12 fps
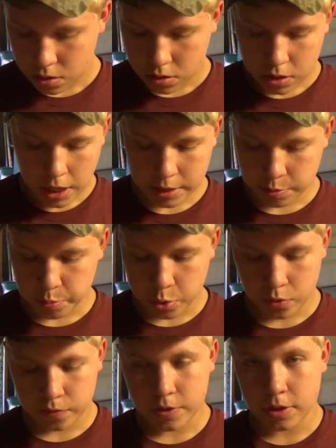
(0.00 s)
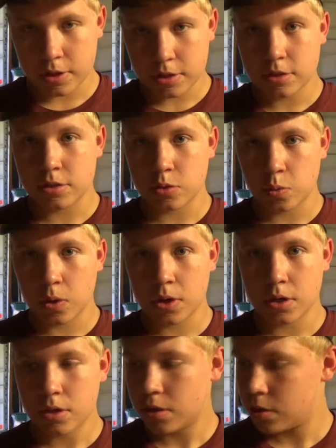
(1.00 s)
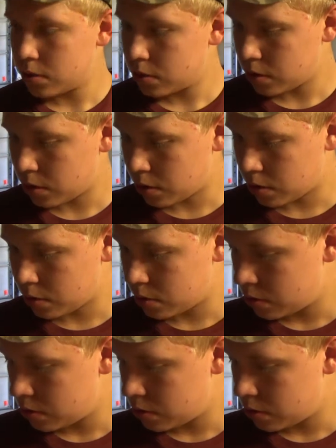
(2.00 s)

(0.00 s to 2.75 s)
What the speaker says: that's proof that these things work. So